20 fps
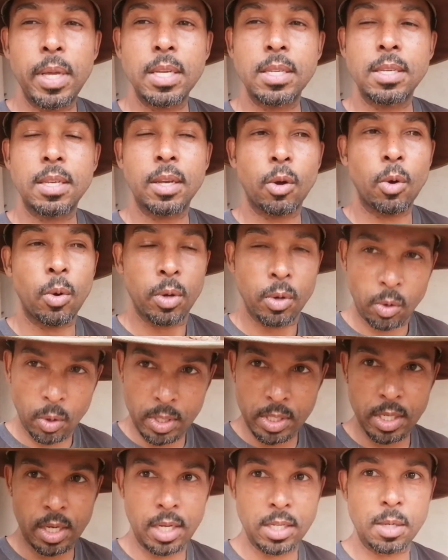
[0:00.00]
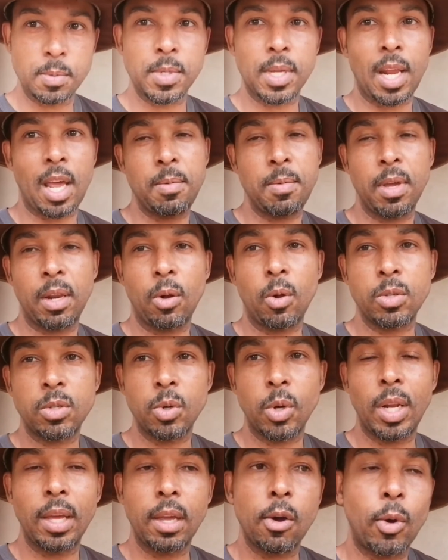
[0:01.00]
please consider subscribing and
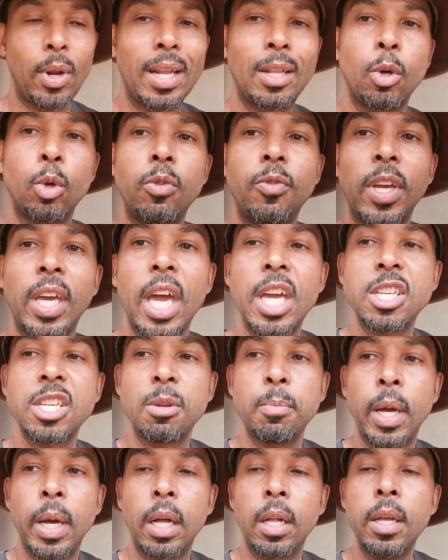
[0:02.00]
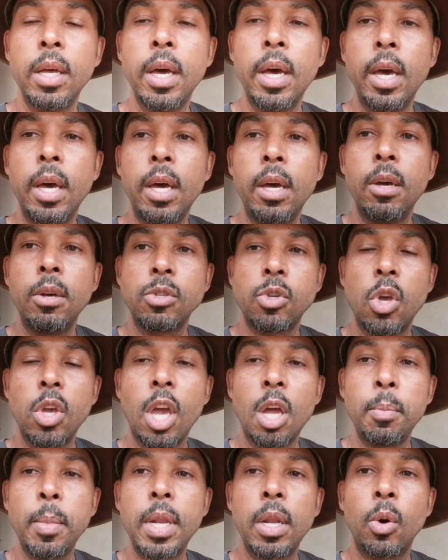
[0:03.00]
also clicking on that notification bell so you
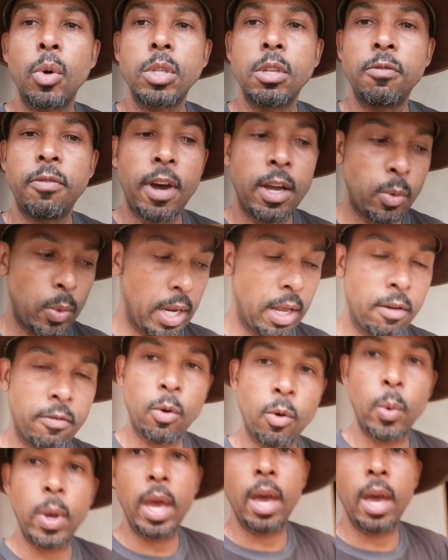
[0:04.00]
can be notified whenever